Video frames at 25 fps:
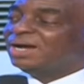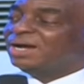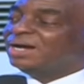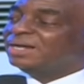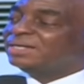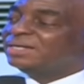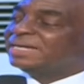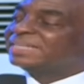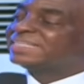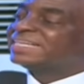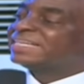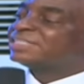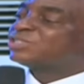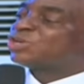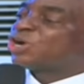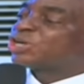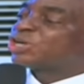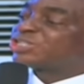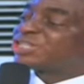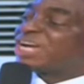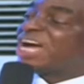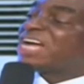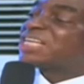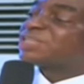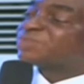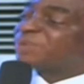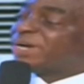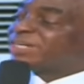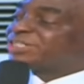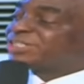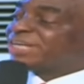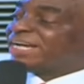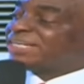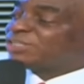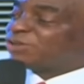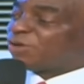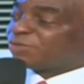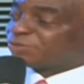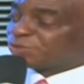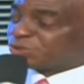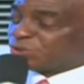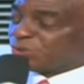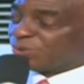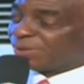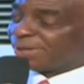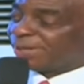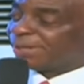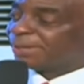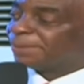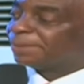This is your chance for a change of
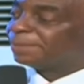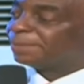story.